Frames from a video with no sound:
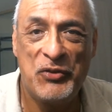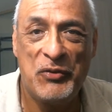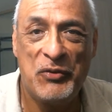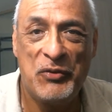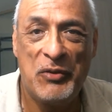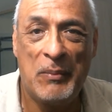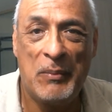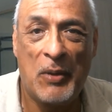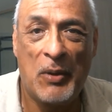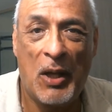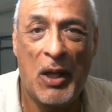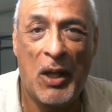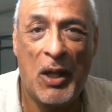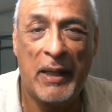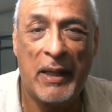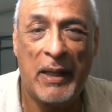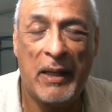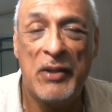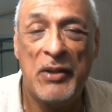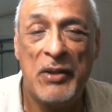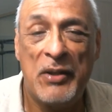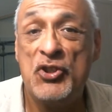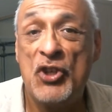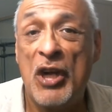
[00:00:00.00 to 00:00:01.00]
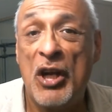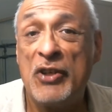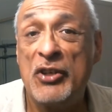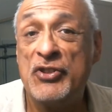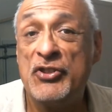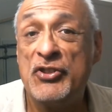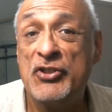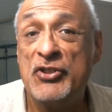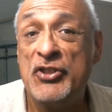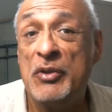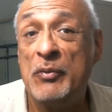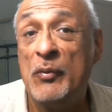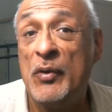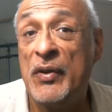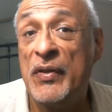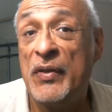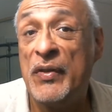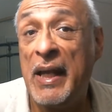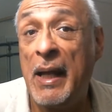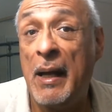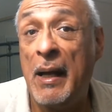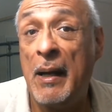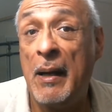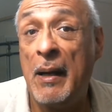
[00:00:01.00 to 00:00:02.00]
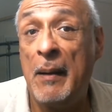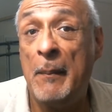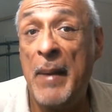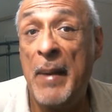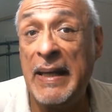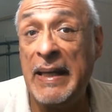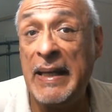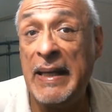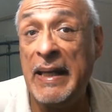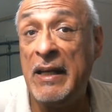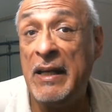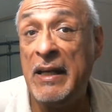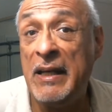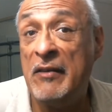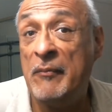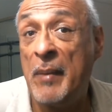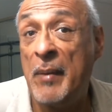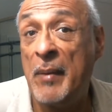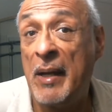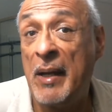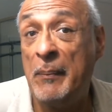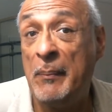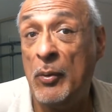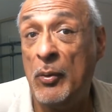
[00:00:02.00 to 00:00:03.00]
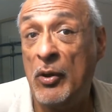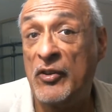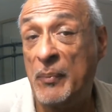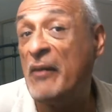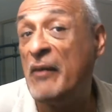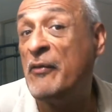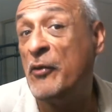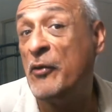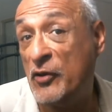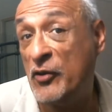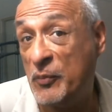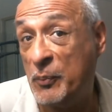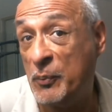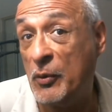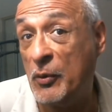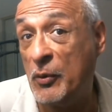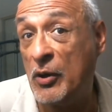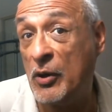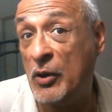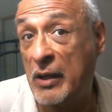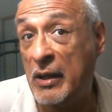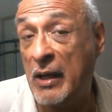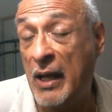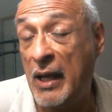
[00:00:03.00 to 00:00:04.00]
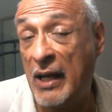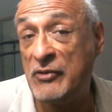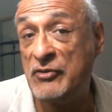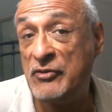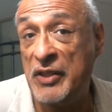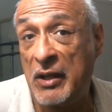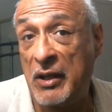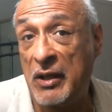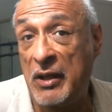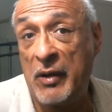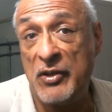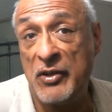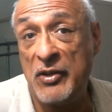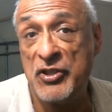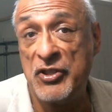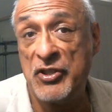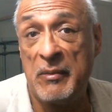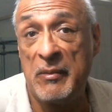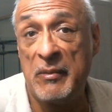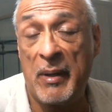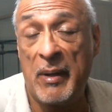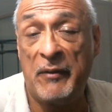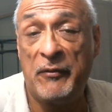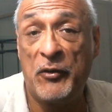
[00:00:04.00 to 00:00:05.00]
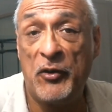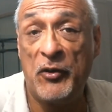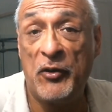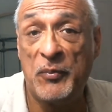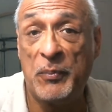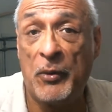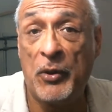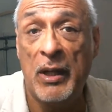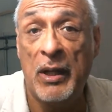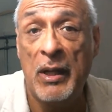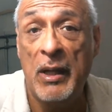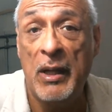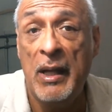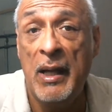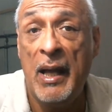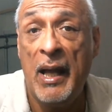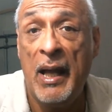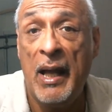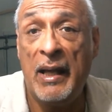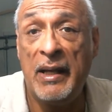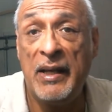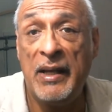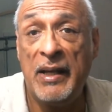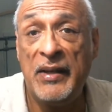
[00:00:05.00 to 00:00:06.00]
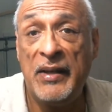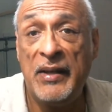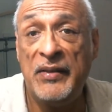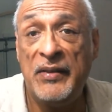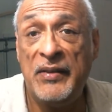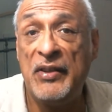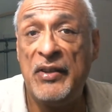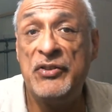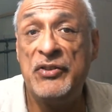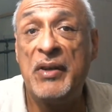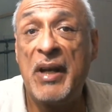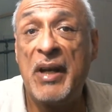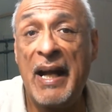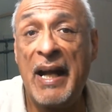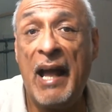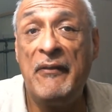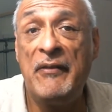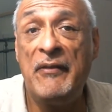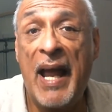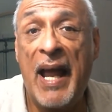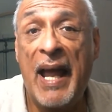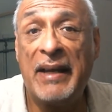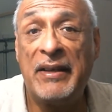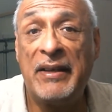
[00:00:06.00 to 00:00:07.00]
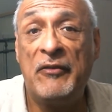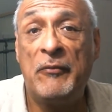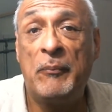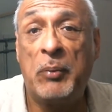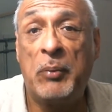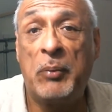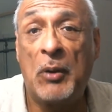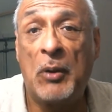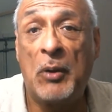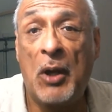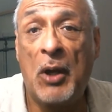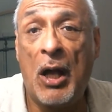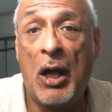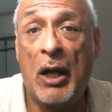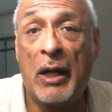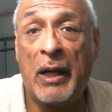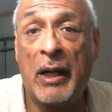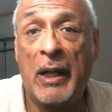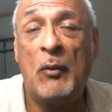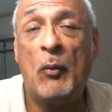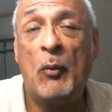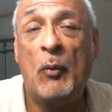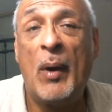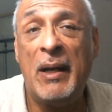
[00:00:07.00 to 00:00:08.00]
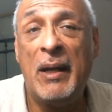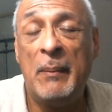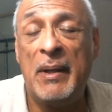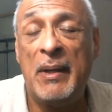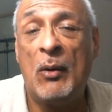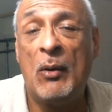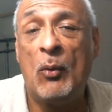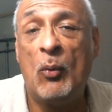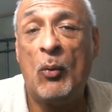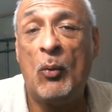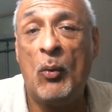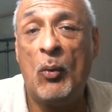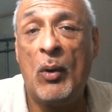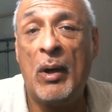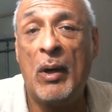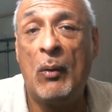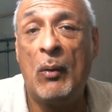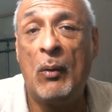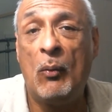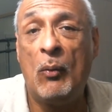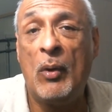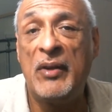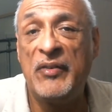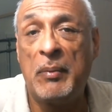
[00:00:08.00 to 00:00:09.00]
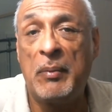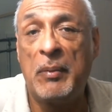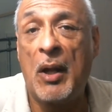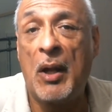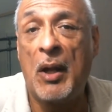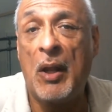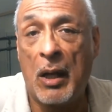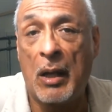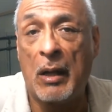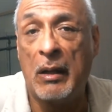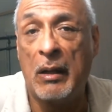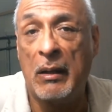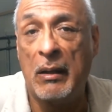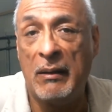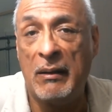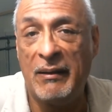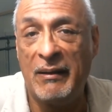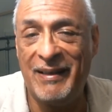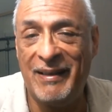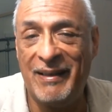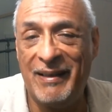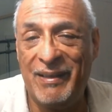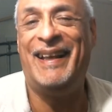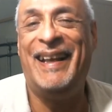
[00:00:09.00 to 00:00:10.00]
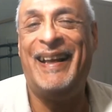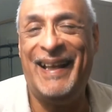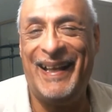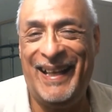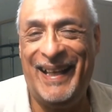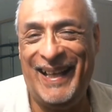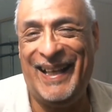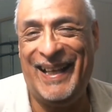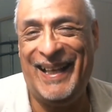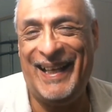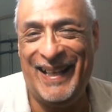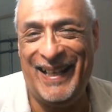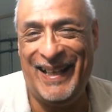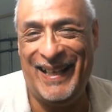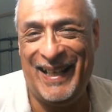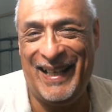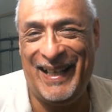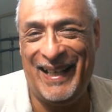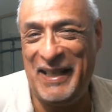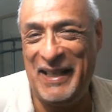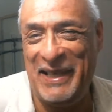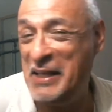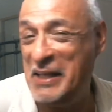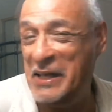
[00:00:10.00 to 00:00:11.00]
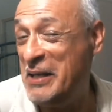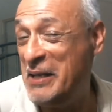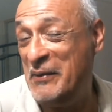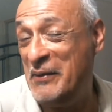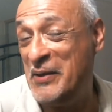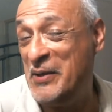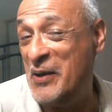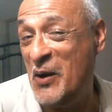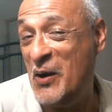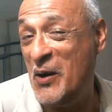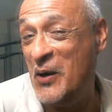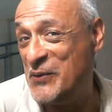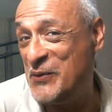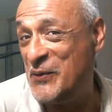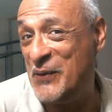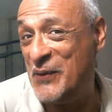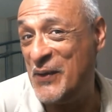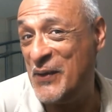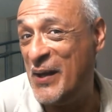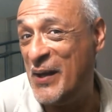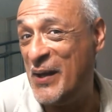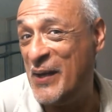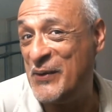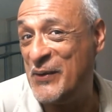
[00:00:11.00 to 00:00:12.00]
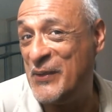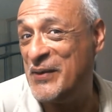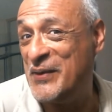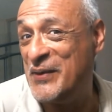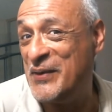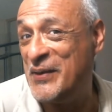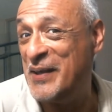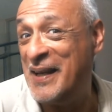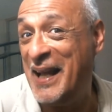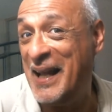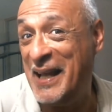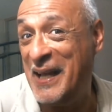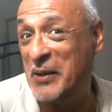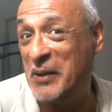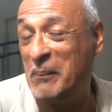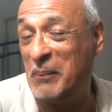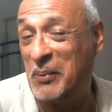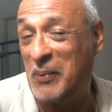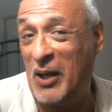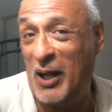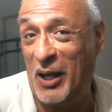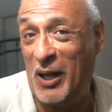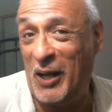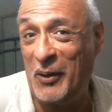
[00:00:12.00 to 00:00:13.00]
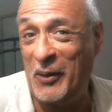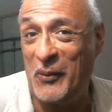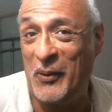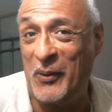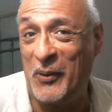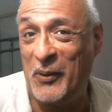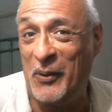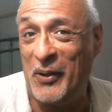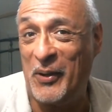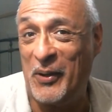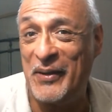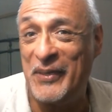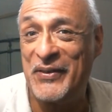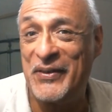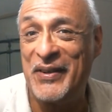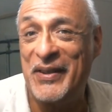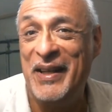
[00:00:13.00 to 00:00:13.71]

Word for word: should do a blog in conjunction with the uh, making of my books, my first book, actually the creation of my first book. And he says, you got to have an active blog. And I said, wait a minute, what, what's a blog? I didn't even know in two thousand nine what a blog was.